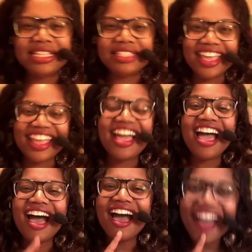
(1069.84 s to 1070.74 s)
say,
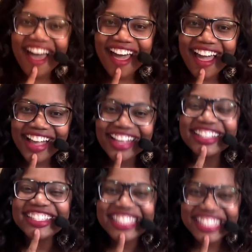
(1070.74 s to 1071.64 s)
I
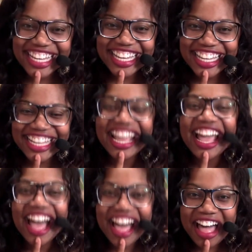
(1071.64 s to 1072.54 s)
see
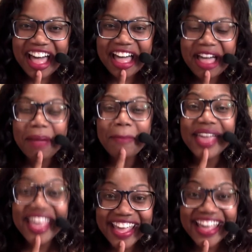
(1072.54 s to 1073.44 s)
a
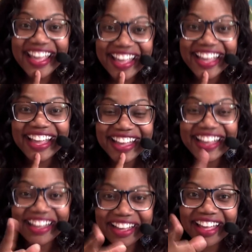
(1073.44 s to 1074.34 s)

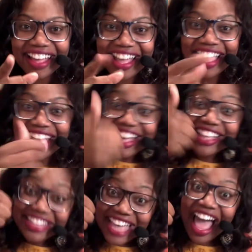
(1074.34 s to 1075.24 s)
pig.
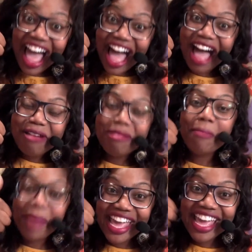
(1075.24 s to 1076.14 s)
Yeah,
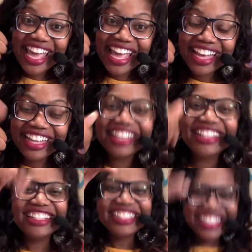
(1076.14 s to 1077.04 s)
pig,
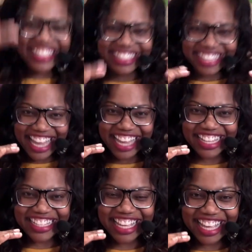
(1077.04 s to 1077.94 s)

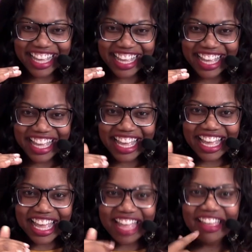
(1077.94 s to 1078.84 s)
sit.
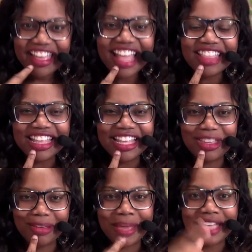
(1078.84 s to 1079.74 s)
And then
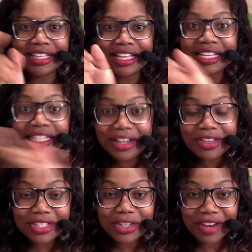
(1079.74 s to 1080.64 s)
you may clear
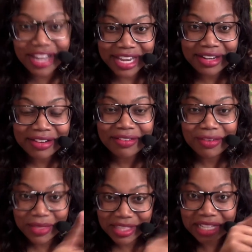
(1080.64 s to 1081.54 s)
the screen
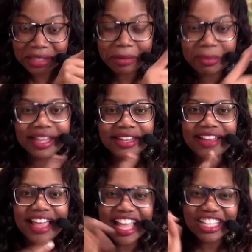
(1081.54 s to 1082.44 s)
with the clear button
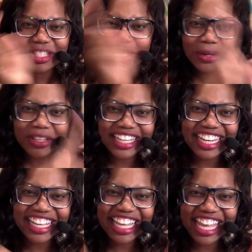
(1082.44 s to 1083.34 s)
and circle it
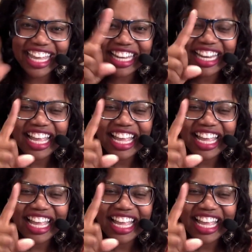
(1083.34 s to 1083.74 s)
again